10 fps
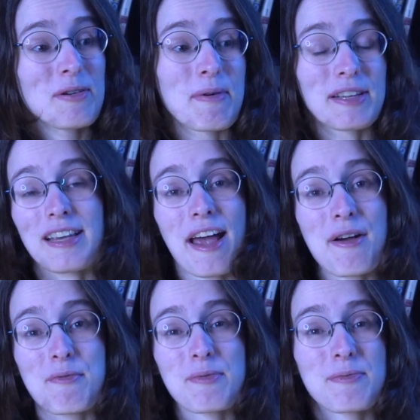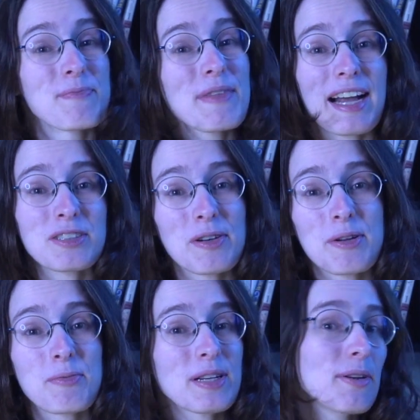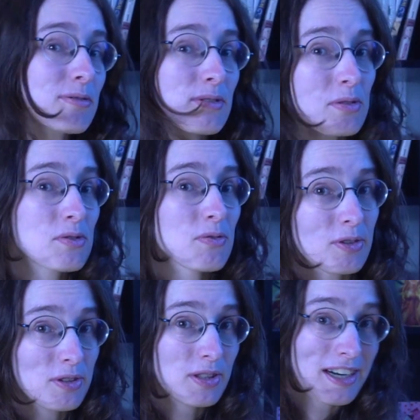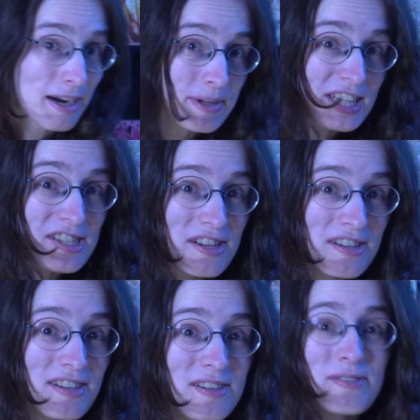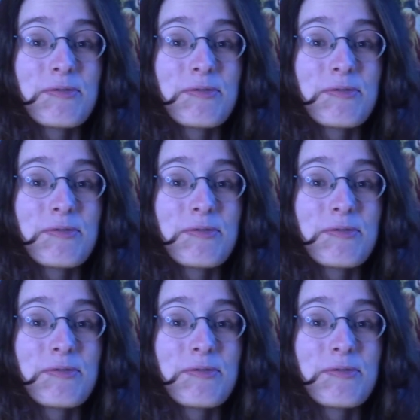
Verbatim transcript: But yeah, actually, we don't search for commission.